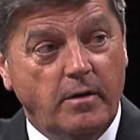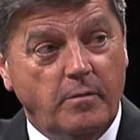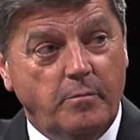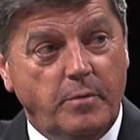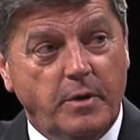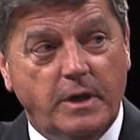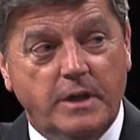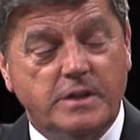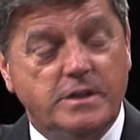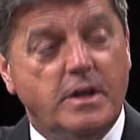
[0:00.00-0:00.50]

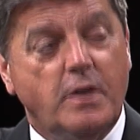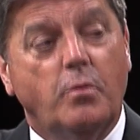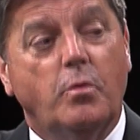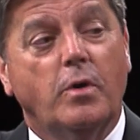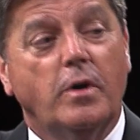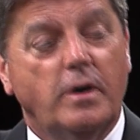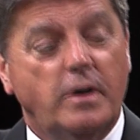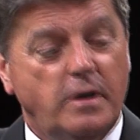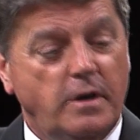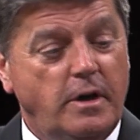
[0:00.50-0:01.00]
because they
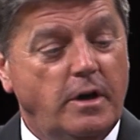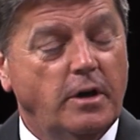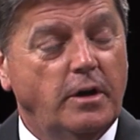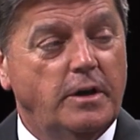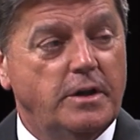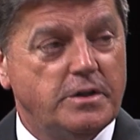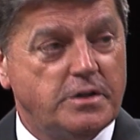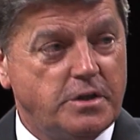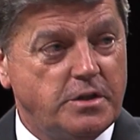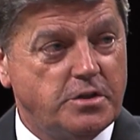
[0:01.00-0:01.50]
weren't
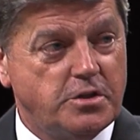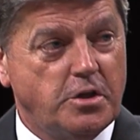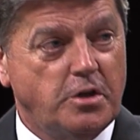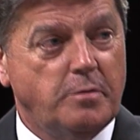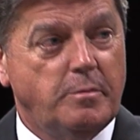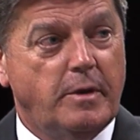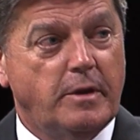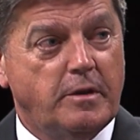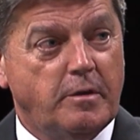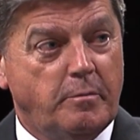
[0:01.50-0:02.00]
nearly as concerned
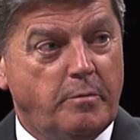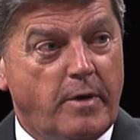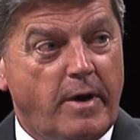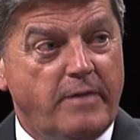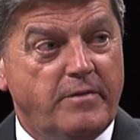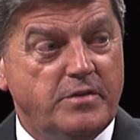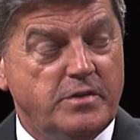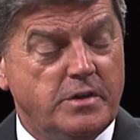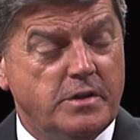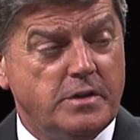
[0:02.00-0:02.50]
about their
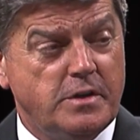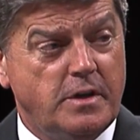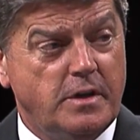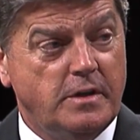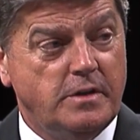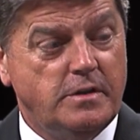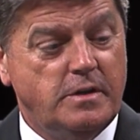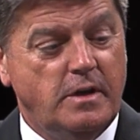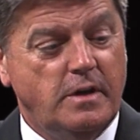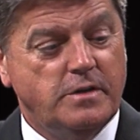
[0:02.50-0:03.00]
privacy
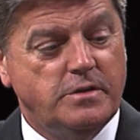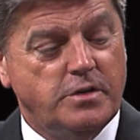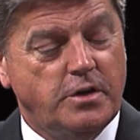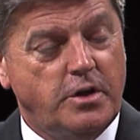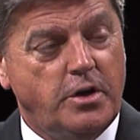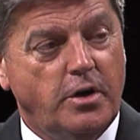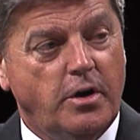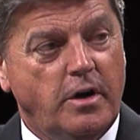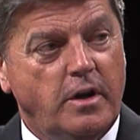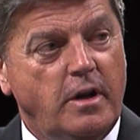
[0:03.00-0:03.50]
and
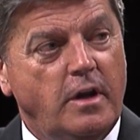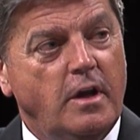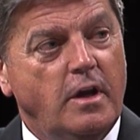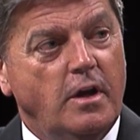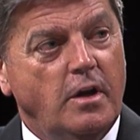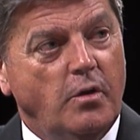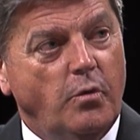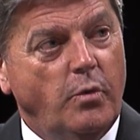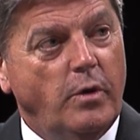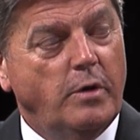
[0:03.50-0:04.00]
security
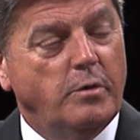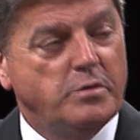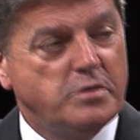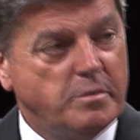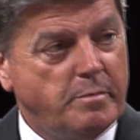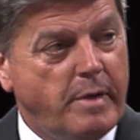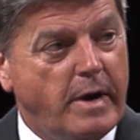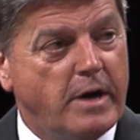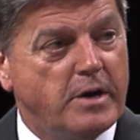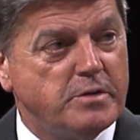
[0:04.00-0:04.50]
when it was a
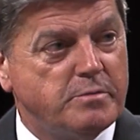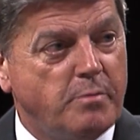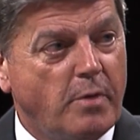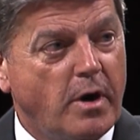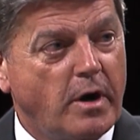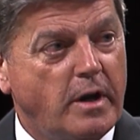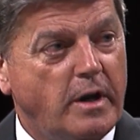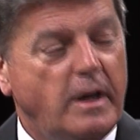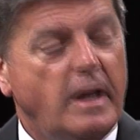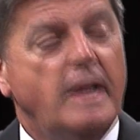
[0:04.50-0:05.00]
buyer's
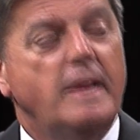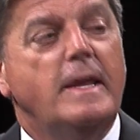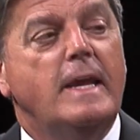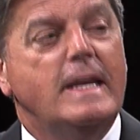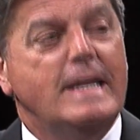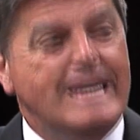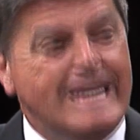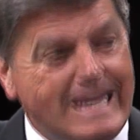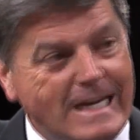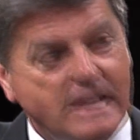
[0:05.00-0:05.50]
market and they
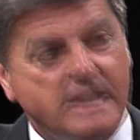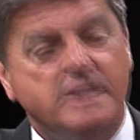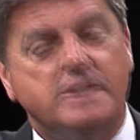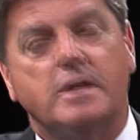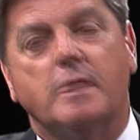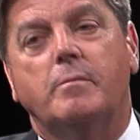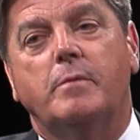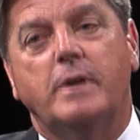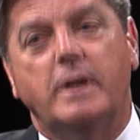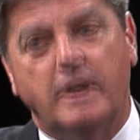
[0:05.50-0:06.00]
needed
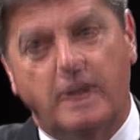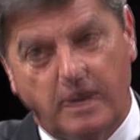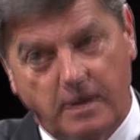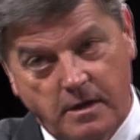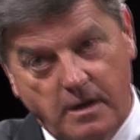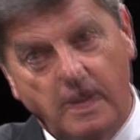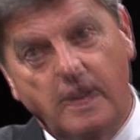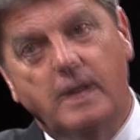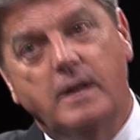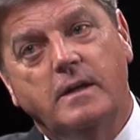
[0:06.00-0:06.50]
somebody
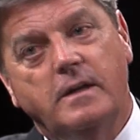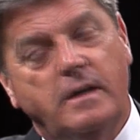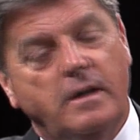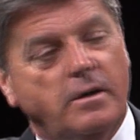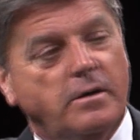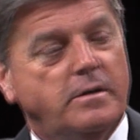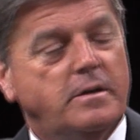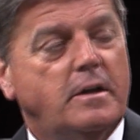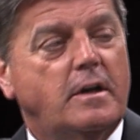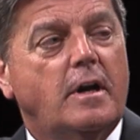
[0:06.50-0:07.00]

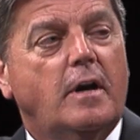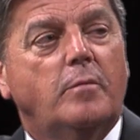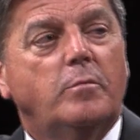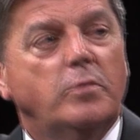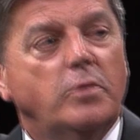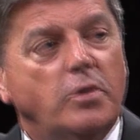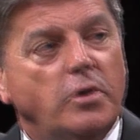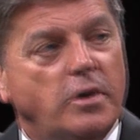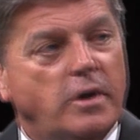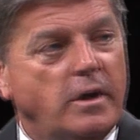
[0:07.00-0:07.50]
to
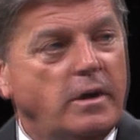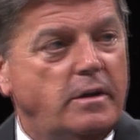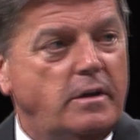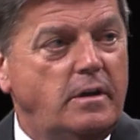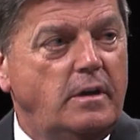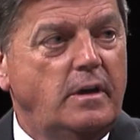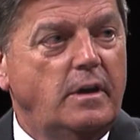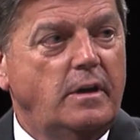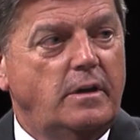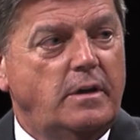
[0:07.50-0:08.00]
come look
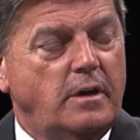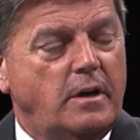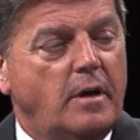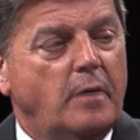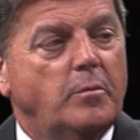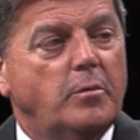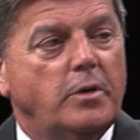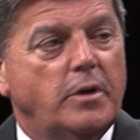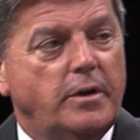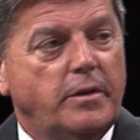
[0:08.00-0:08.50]

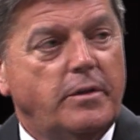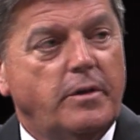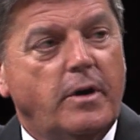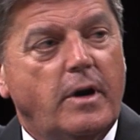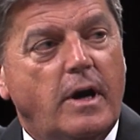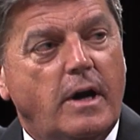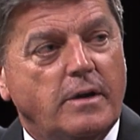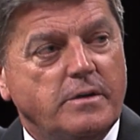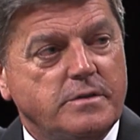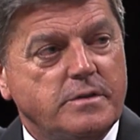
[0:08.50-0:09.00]
at their
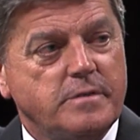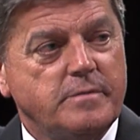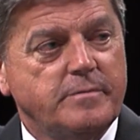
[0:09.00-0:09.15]
house.